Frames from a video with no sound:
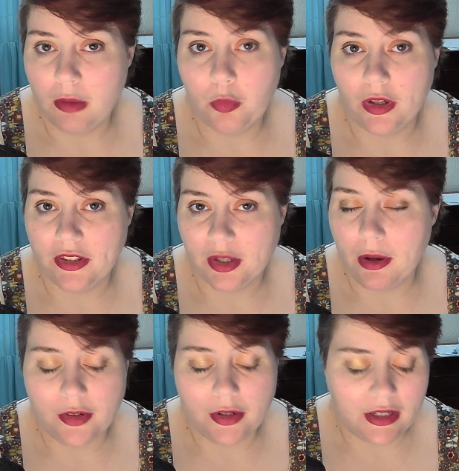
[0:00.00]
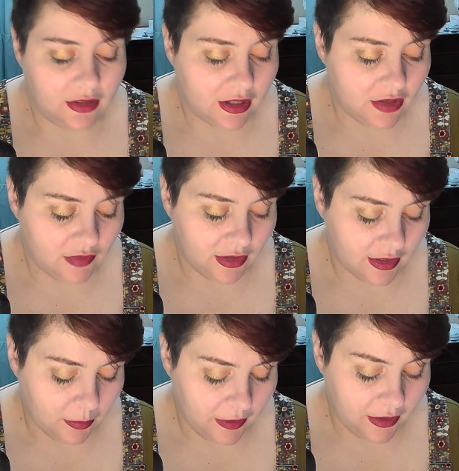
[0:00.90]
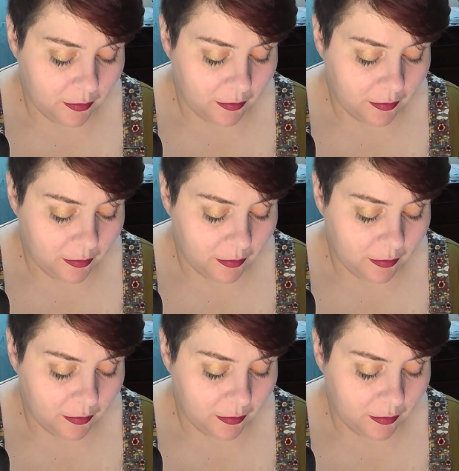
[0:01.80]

whatsoever. Not even a little bit.